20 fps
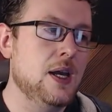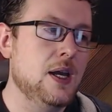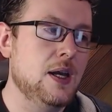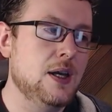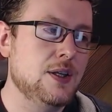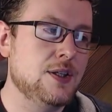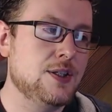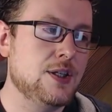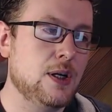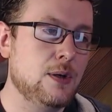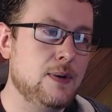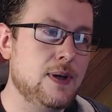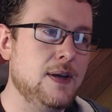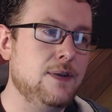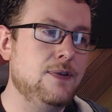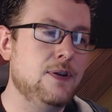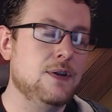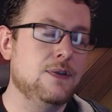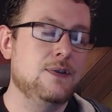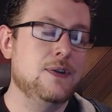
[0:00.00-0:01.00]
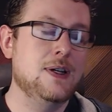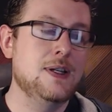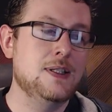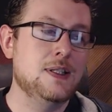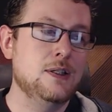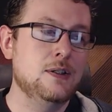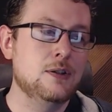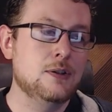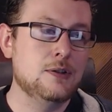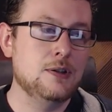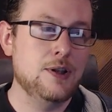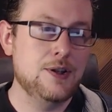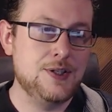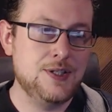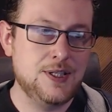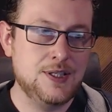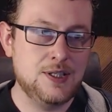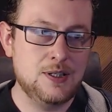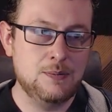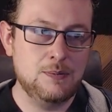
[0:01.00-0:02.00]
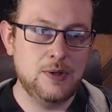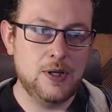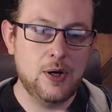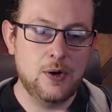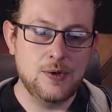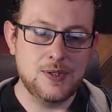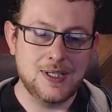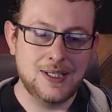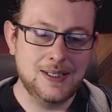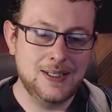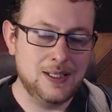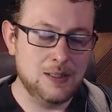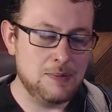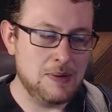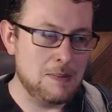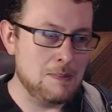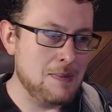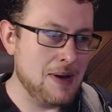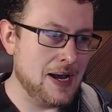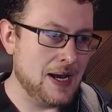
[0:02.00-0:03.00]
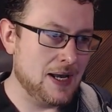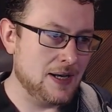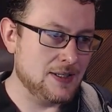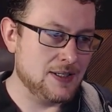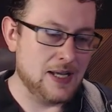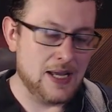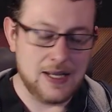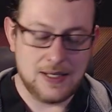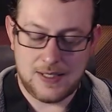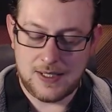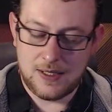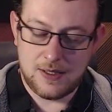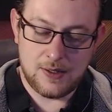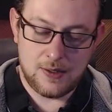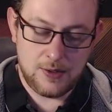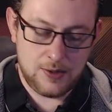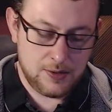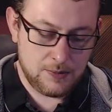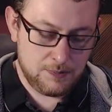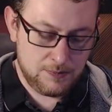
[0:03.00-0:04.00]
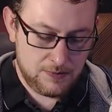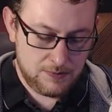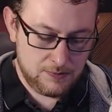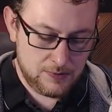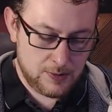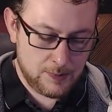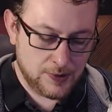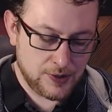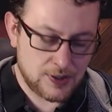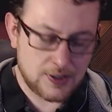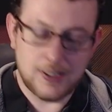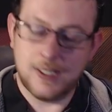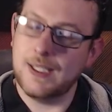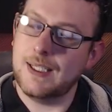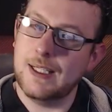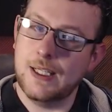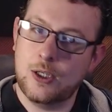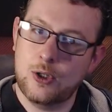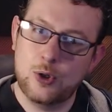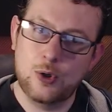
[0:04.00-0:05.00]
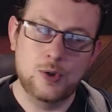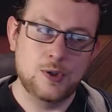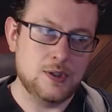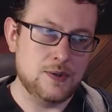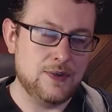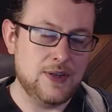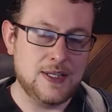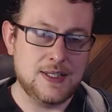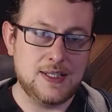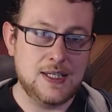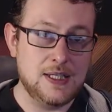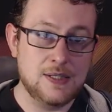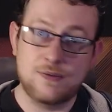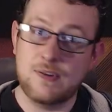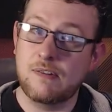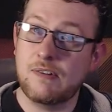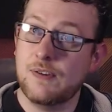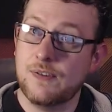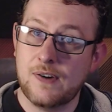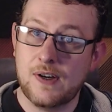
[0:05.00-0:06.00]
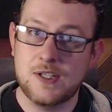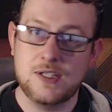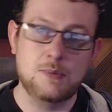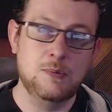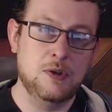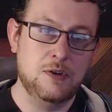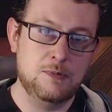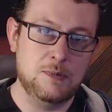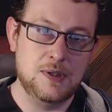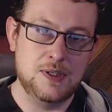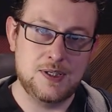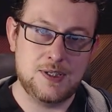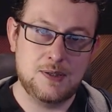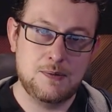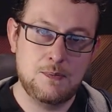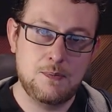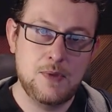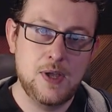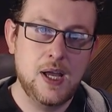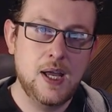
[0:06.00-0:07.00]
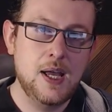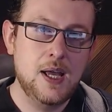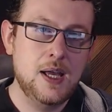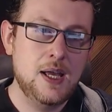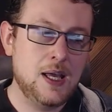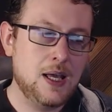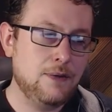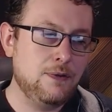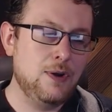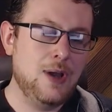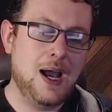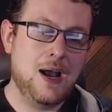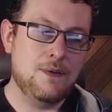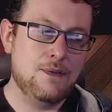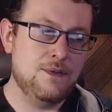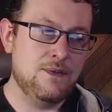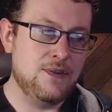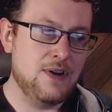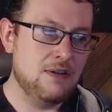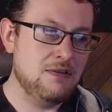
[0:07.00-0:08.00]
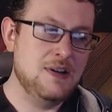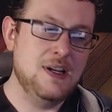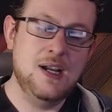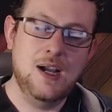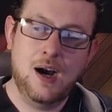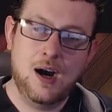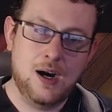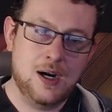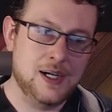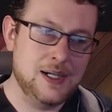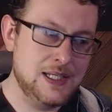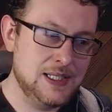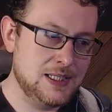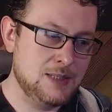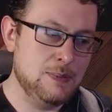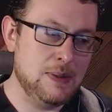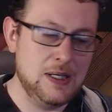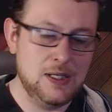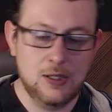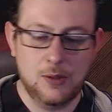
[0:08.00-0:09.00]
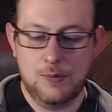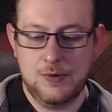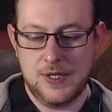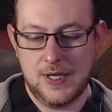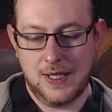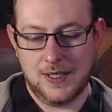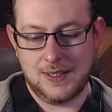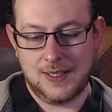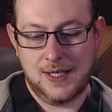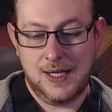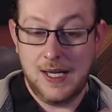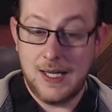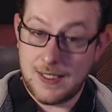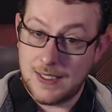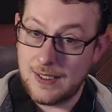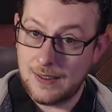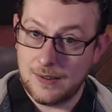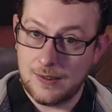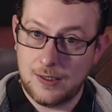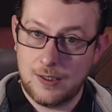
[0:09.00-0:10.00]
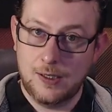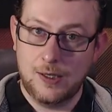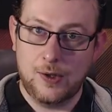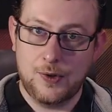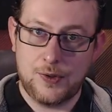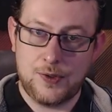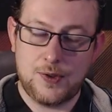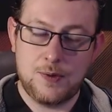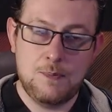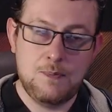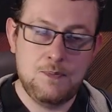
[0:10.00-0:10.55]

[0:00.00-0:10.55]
So if you're finding your cloth system goes a little bit mad, and the most likely cause of this is very fast movement. If you have very high speed objects hitting the cloth,